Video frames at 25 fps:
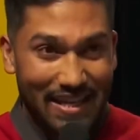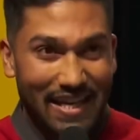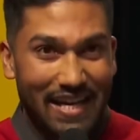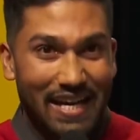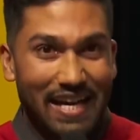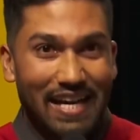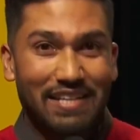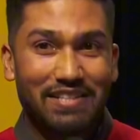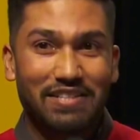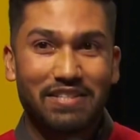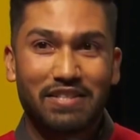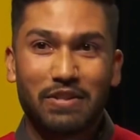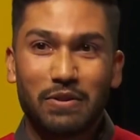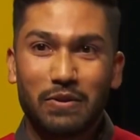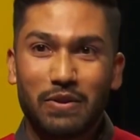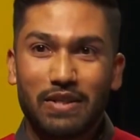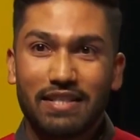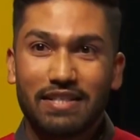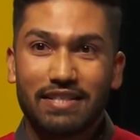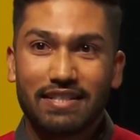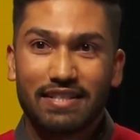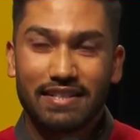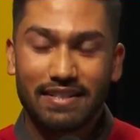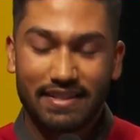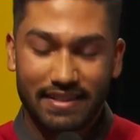As
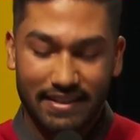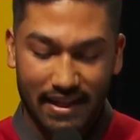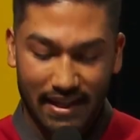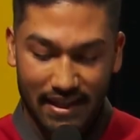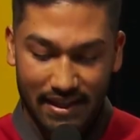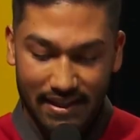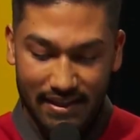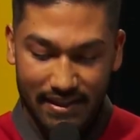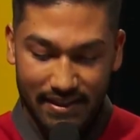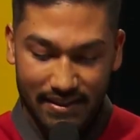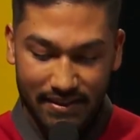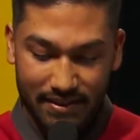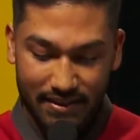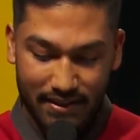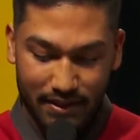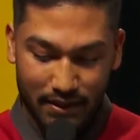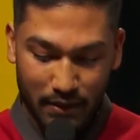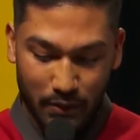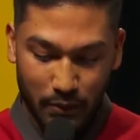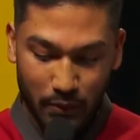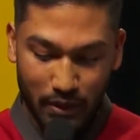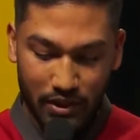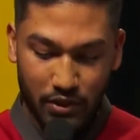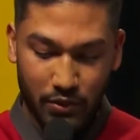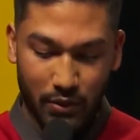students in science,
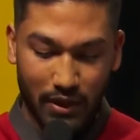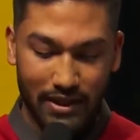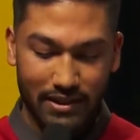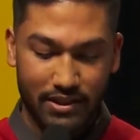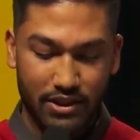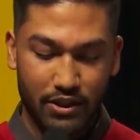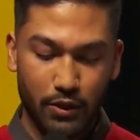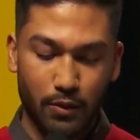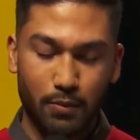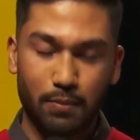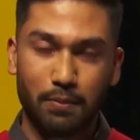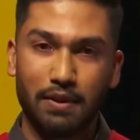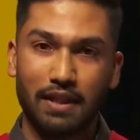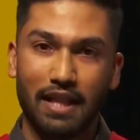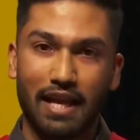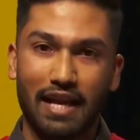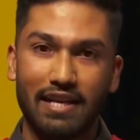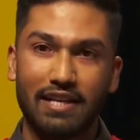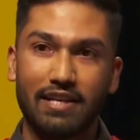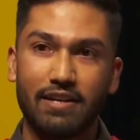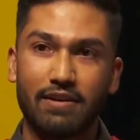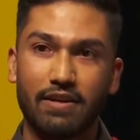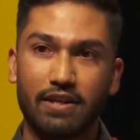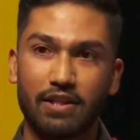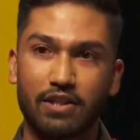we try to
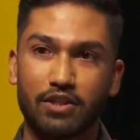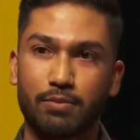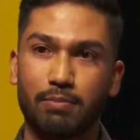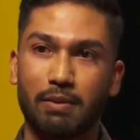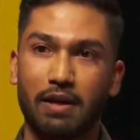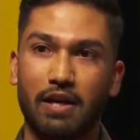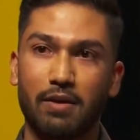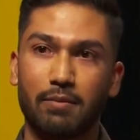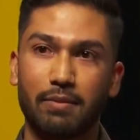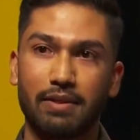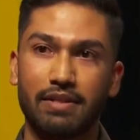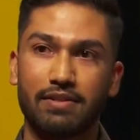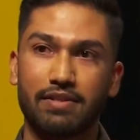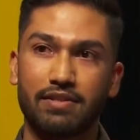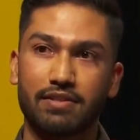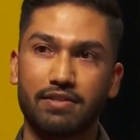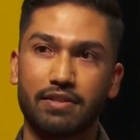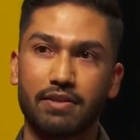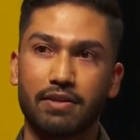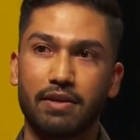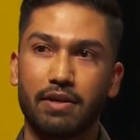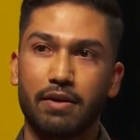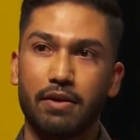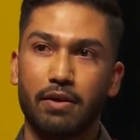plan our experiments,